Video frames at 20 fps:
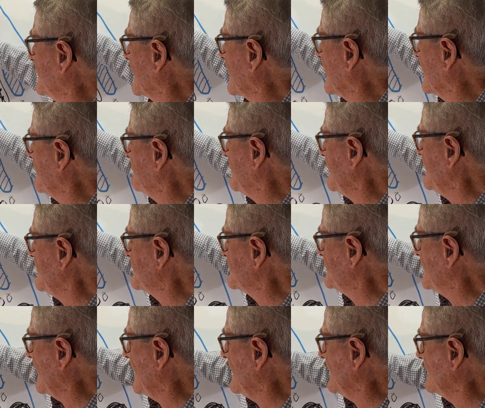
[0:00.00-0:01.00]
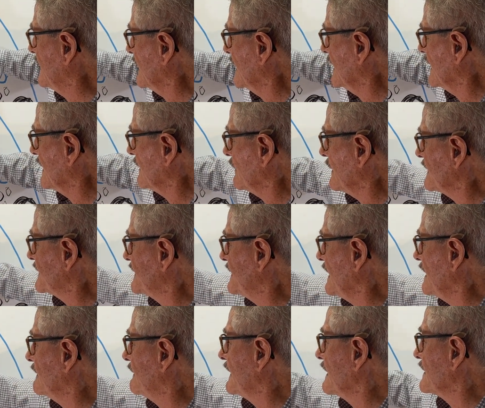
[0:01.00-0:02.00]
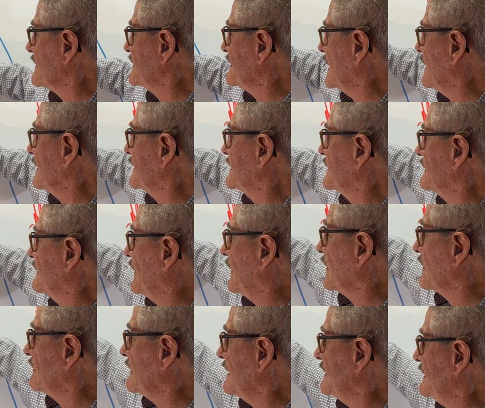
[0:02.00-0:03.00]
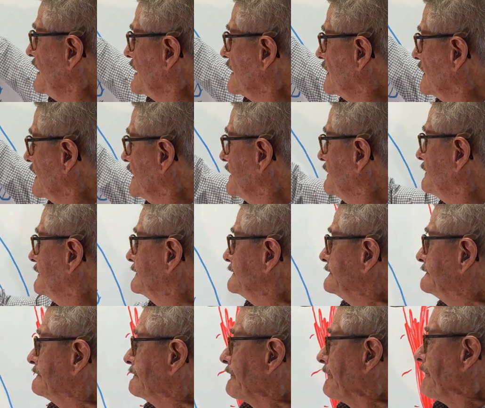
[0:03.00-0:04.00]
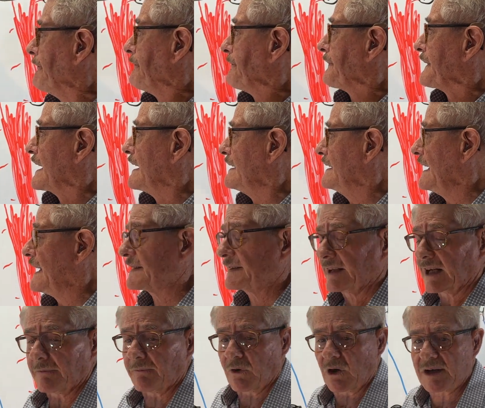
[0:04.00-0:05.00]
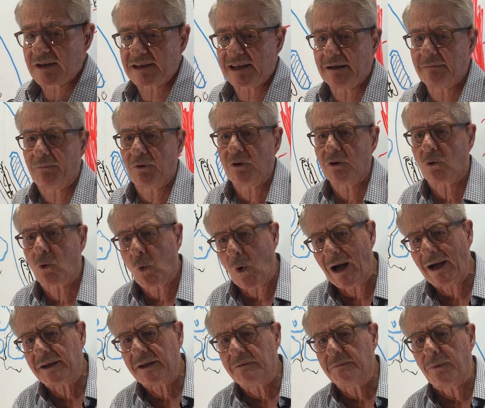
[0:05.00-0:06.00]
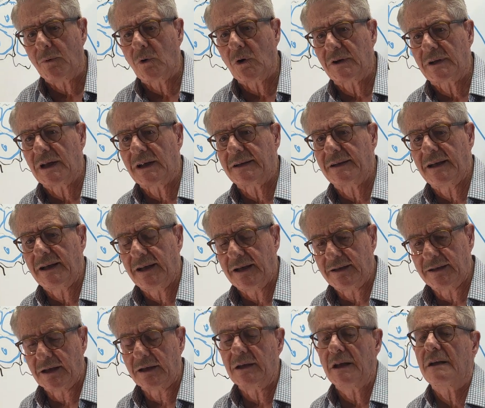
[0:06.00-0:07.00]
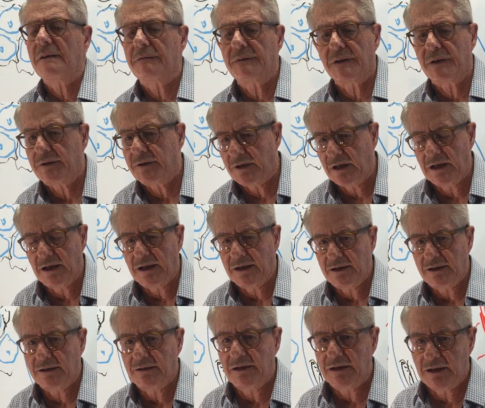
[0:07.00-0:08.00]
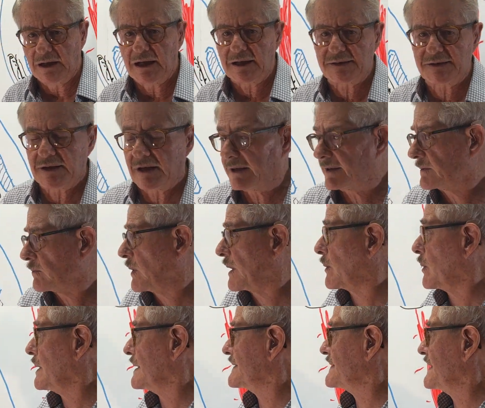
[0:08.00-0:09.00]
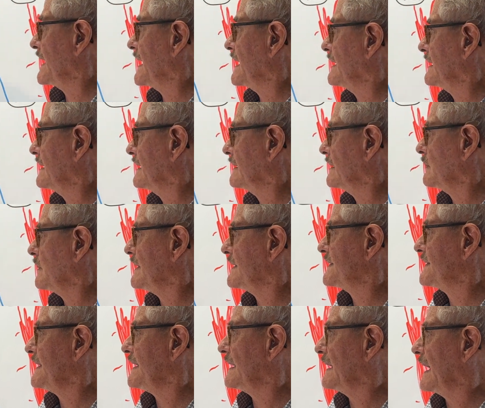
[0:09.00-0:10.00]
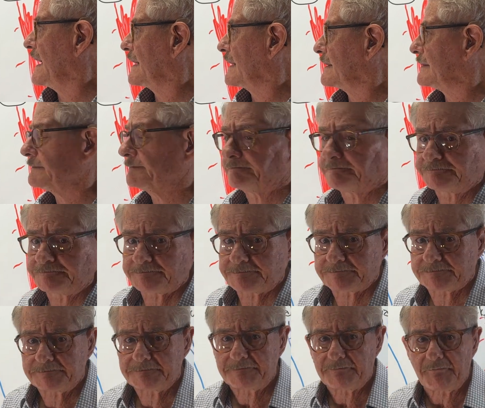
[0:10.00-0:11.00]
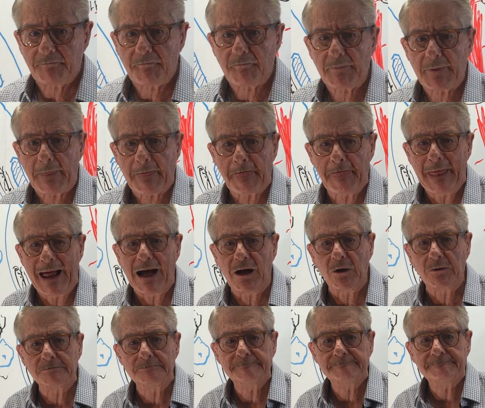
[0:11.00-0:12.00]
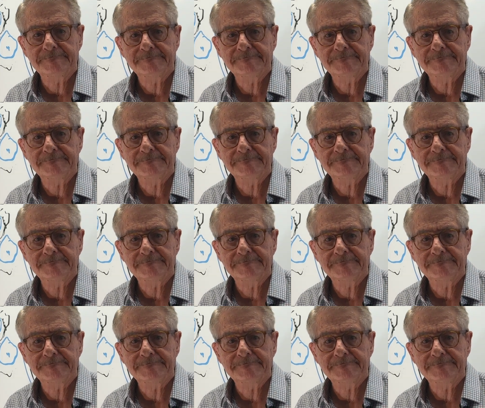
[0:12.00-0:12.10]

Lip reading: they can be stained with silver salts for reticulin. These are, for example, quite important in the liver, as we will see later. Now,